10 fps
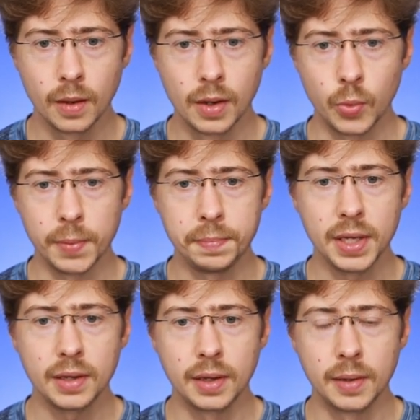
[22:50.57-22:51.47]
When
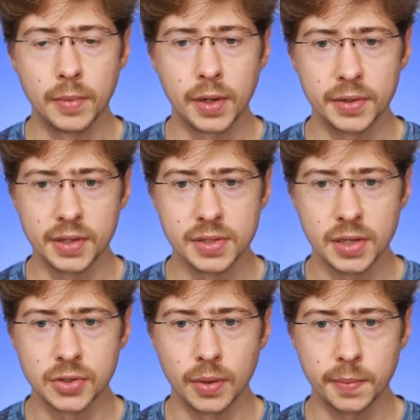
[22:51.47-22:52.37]
picking a
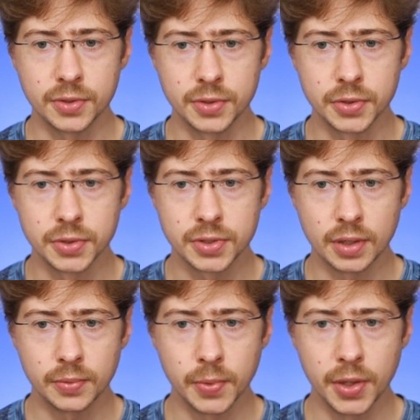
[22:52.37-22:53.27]
monetization option to
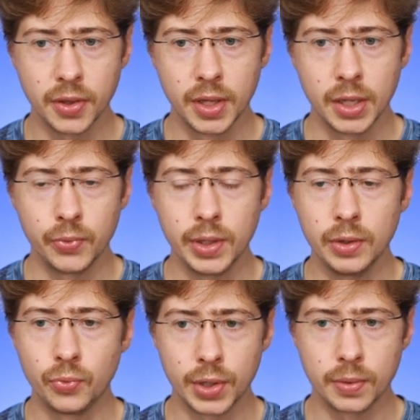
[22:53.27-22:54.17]
start with, we
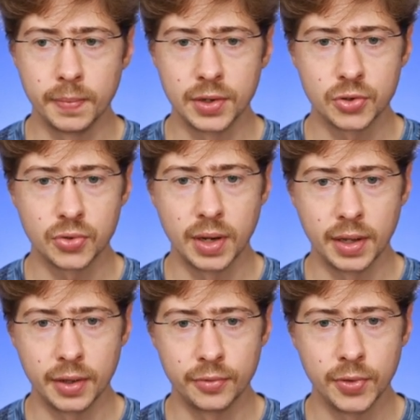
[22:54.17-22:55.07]
recommend
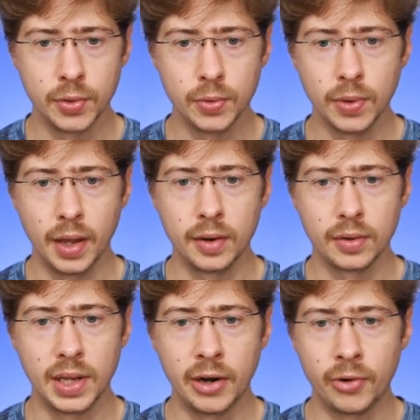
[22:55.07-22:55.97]
trying a few and
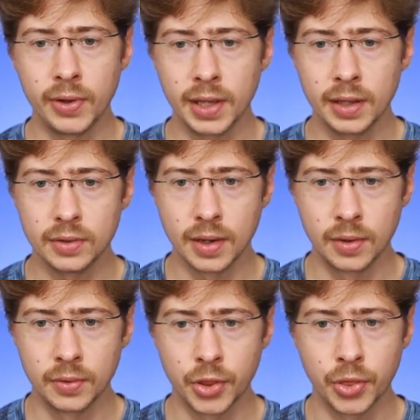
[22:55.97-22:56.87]
narrowing it
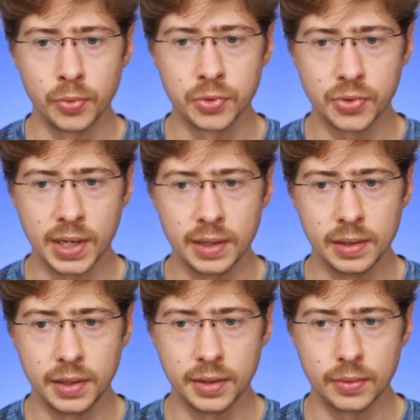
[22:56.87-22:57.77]
down through trial
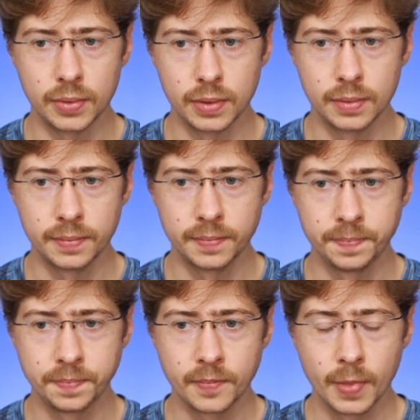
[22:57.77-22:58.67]
and error.
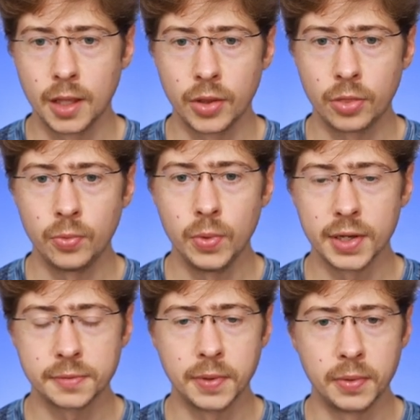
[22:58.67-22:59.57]
Through
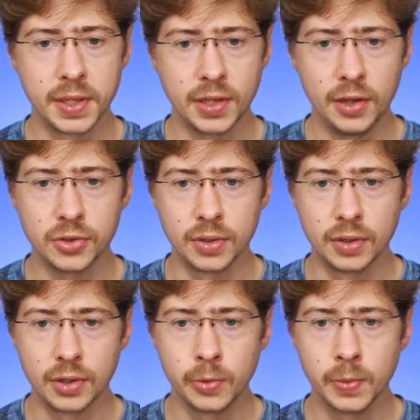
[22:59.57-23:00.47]

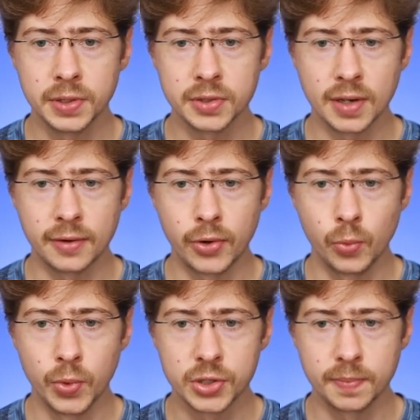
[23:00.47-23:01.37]
experimentation, you will discover
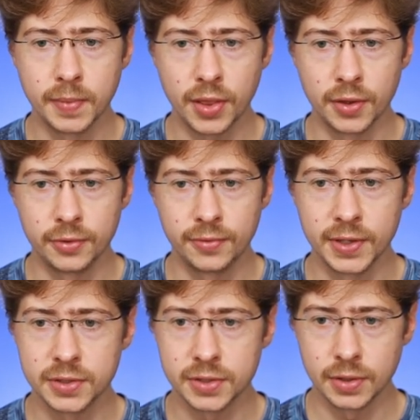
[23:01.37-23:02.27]
which method
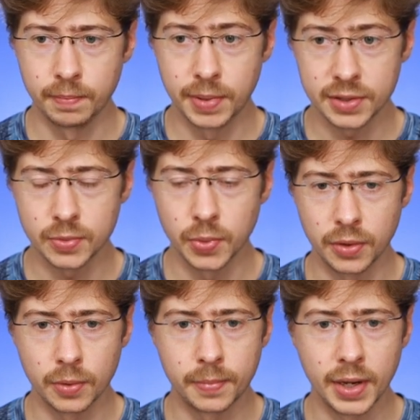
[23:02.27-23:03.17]
fits best
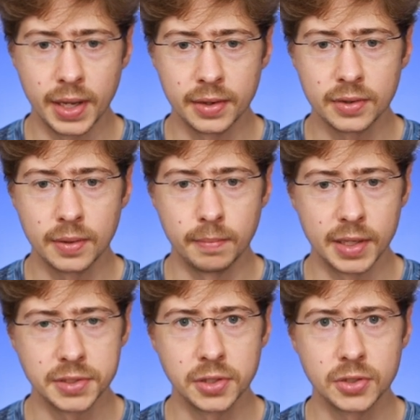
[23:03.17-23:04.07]
your brand,
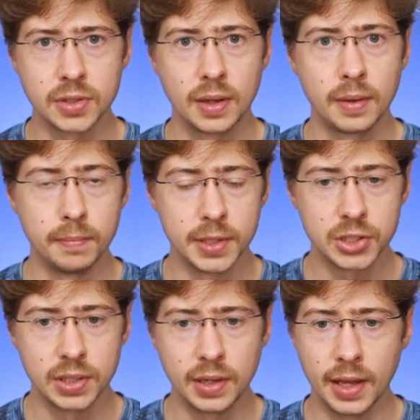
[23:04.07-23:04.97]
message,
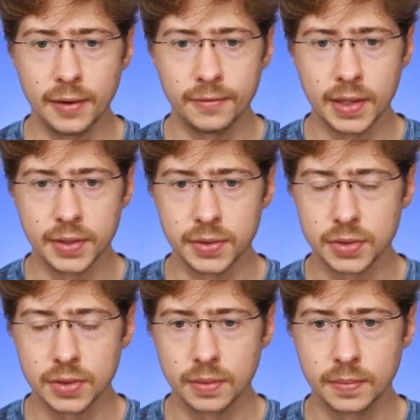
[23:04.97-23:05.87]
mission, and values.